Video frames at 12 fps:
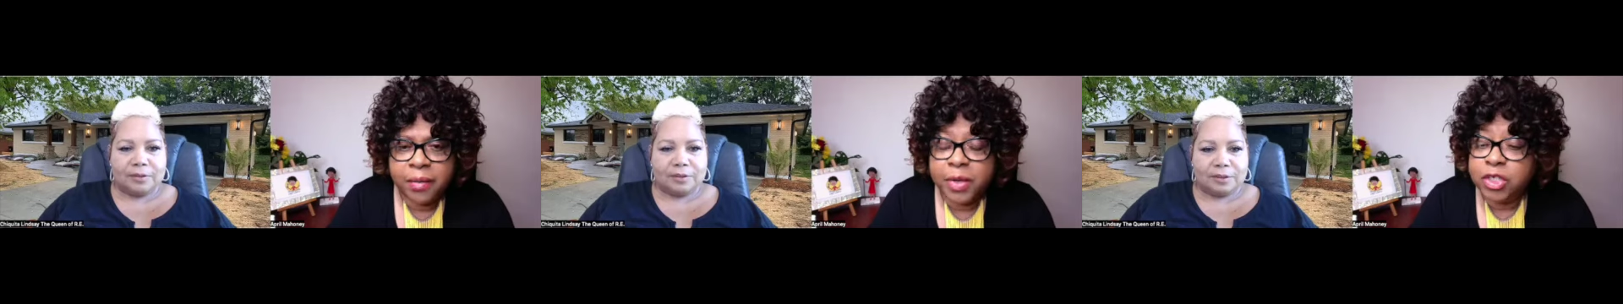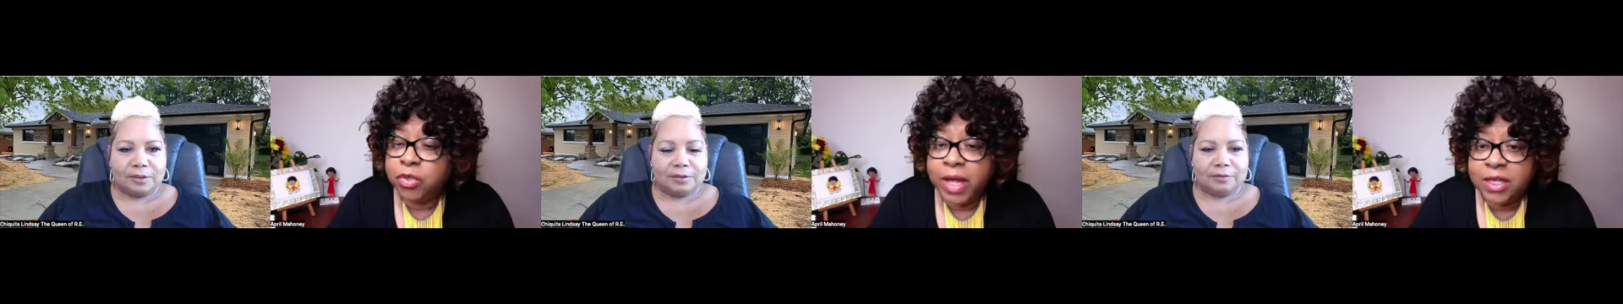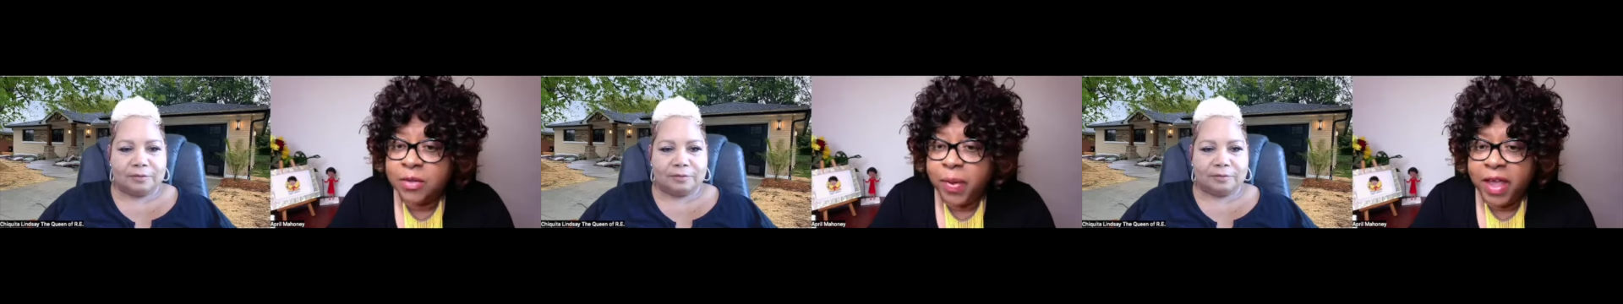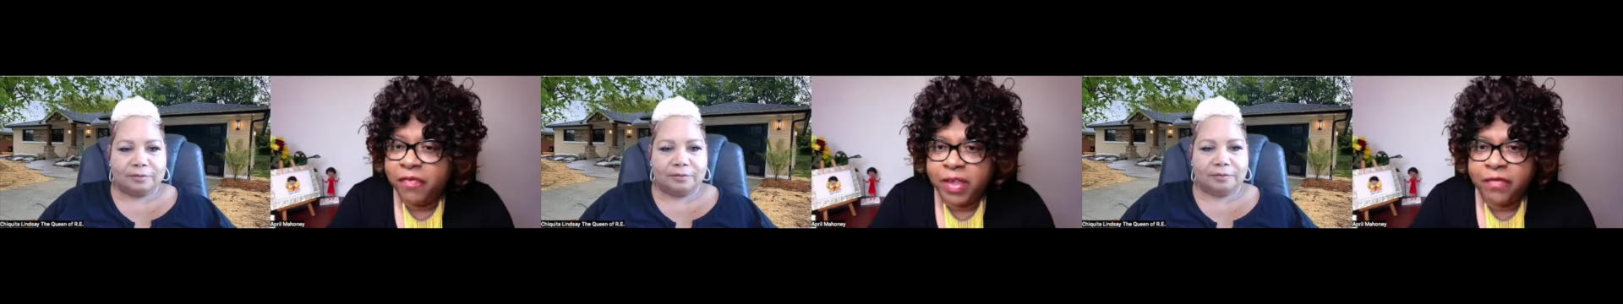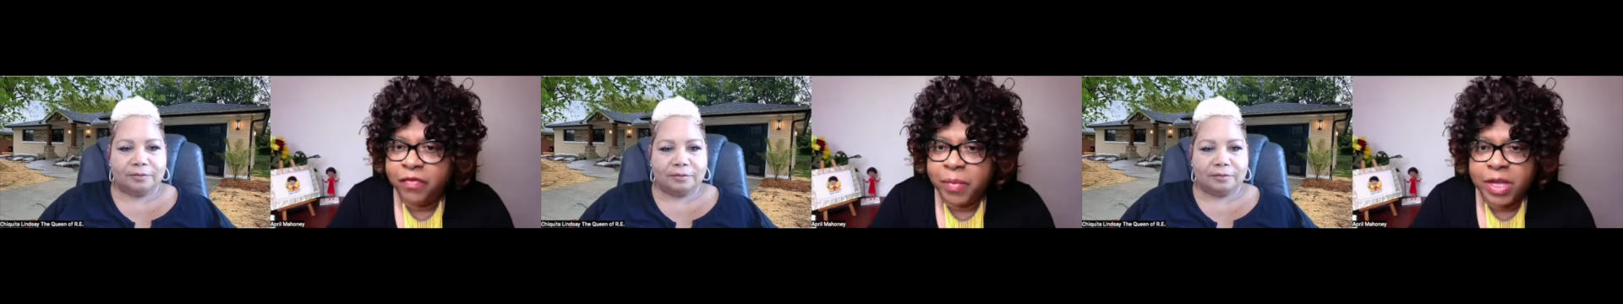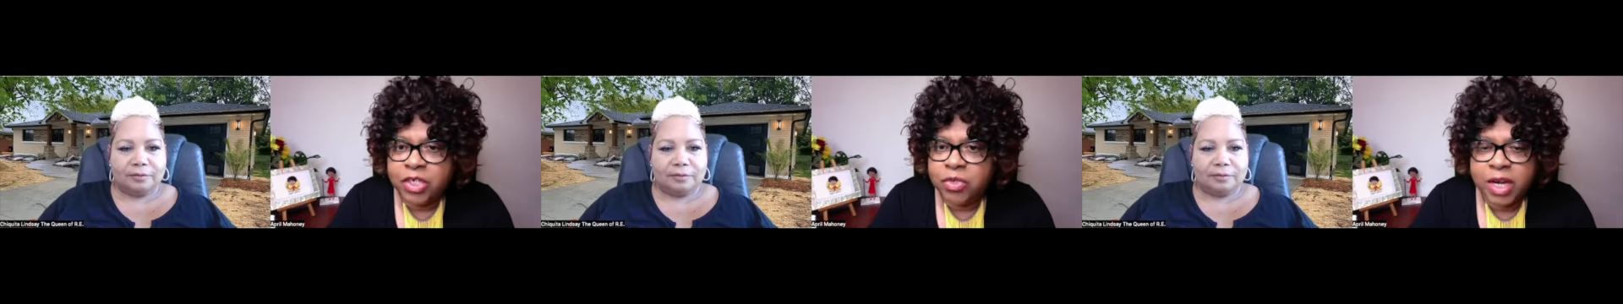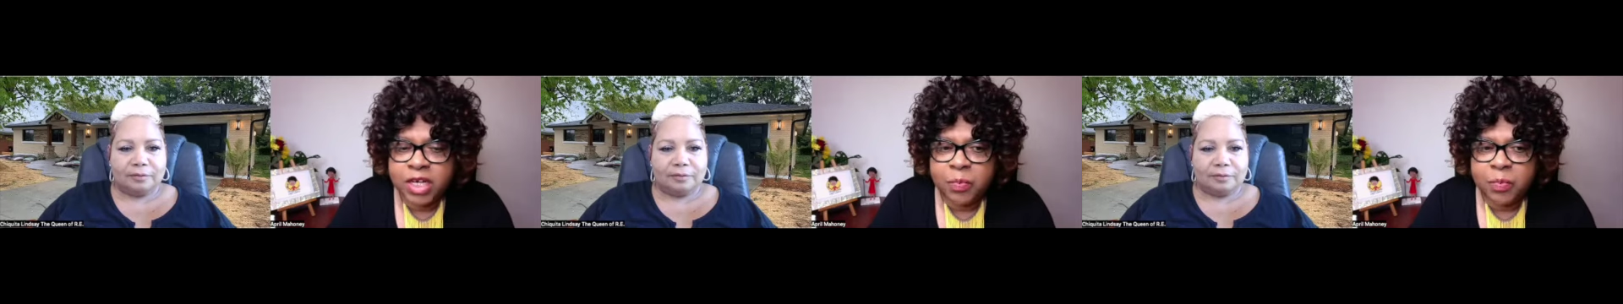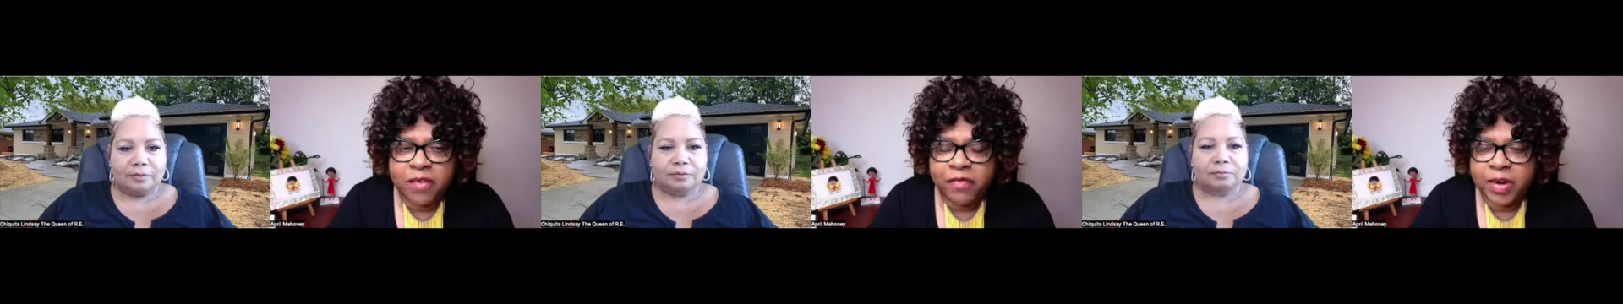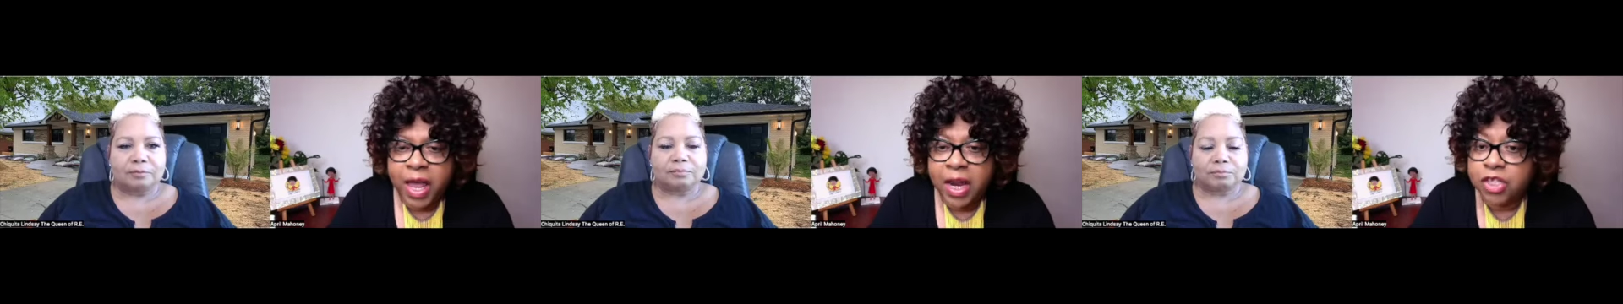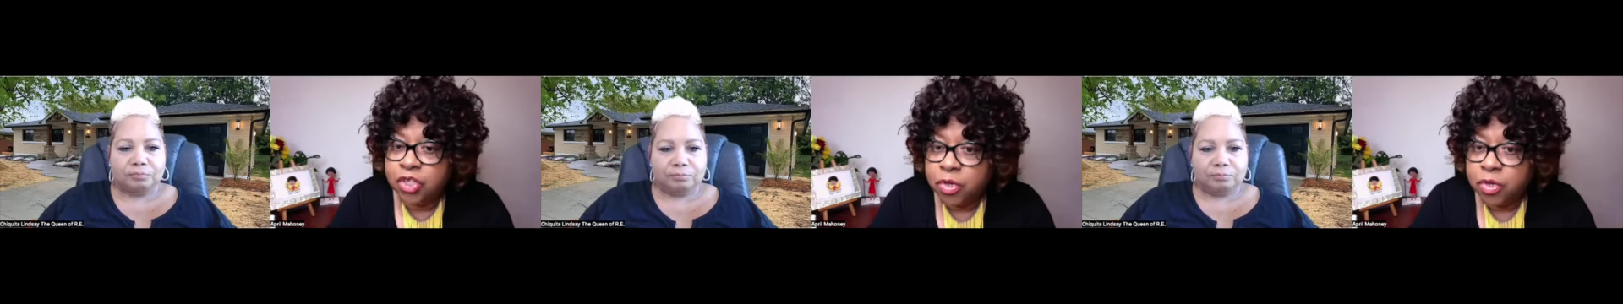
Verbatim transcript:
Speaker 1: But you got to pay for information. You got to pay for knowledge.